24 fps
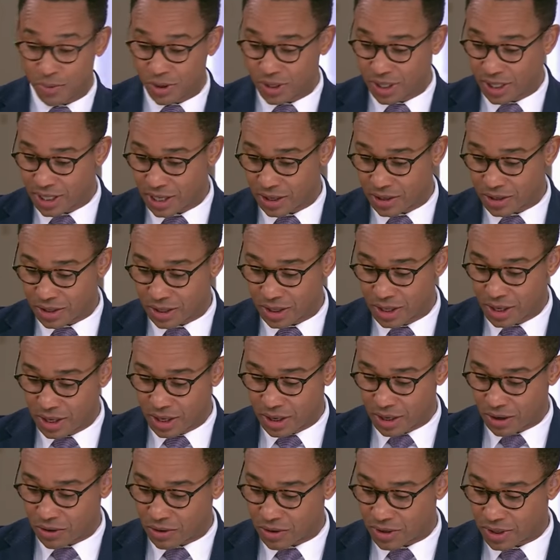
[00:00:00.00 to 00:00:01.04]
I, I agree.
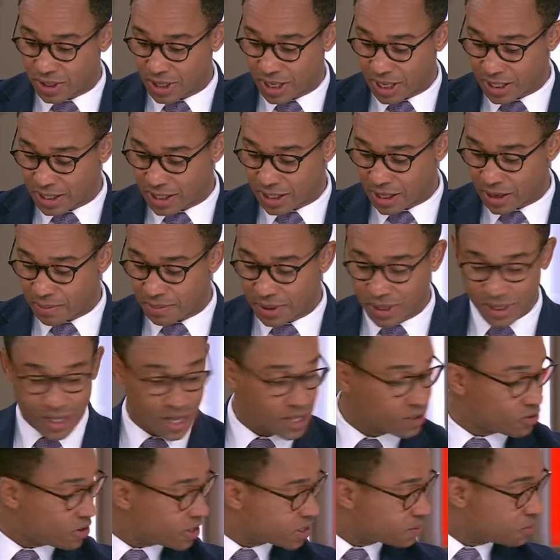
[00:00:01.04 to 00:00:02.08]
Yeah, across yeah. the next couple of
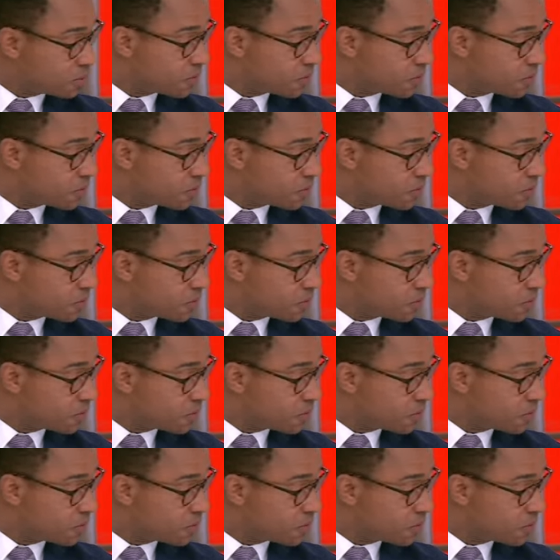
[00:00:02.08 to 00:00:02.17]
days. All right, let's